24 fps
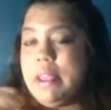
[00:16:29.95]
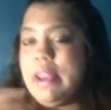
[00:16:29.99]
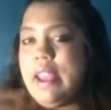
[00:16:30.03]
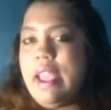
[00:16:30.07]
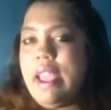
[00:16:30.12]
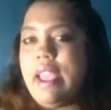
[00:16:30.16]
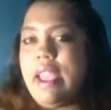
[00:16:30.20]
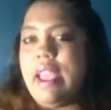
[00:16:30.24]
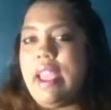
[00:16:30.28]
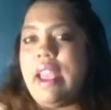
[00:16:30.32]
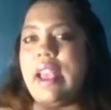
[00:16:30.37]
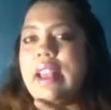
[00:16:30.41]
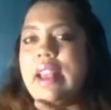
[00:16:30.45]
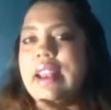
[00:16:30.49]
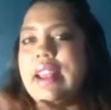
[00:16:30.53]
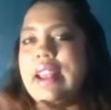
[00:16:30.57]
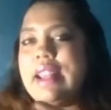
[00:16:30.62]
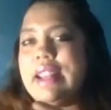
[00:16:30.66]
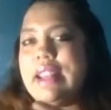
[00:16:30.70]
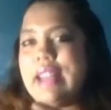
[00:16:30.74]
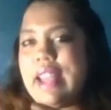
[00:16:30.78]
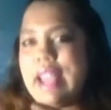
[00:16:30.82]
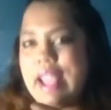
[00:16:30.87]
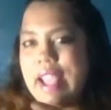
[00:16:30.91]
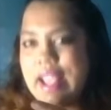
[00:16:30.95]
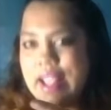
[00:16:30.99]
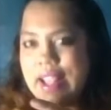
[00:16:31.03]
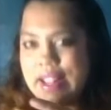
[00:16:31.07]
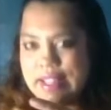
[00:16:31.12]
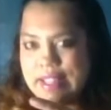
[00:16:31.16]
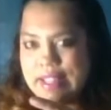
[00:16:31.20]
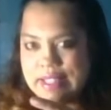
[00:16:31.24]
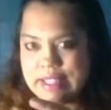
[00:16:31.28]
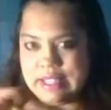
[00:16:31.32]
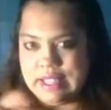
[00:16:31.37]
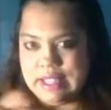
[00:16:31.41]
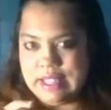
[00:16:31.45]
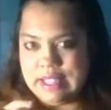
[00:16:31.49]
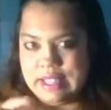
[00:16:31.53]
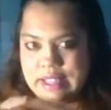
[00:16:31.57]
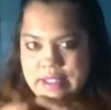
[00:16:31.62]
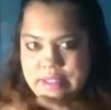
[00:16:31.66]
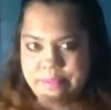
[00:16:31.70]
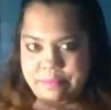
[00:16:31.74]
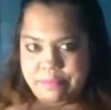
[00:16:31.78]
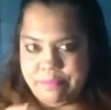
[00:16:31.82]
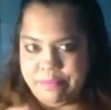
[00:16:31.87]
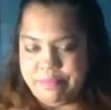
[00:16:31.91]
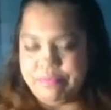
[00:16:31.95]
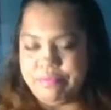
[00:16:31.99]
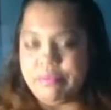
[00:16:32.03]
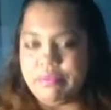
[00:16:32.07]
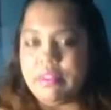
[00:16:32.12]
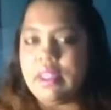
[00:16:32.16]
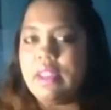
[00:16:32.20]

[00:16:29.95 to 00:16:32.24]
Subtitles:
Joseph Campbell's depiction